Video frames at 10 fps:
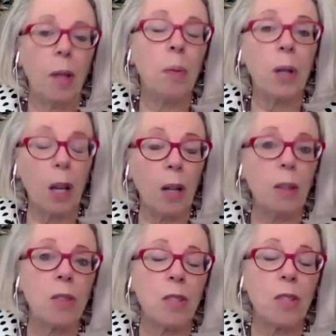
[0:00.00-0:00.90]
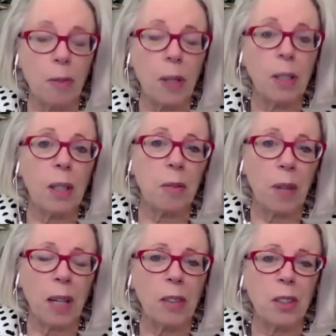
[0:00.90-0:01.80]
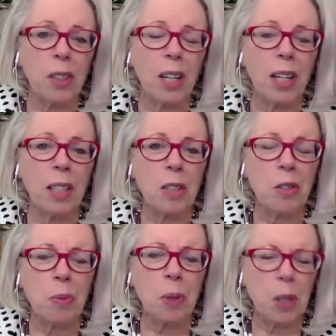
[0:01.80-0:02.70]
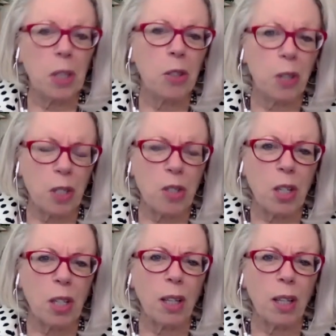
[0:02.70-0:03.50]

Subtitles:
Burnout is definitely a factor, and it's really interesting.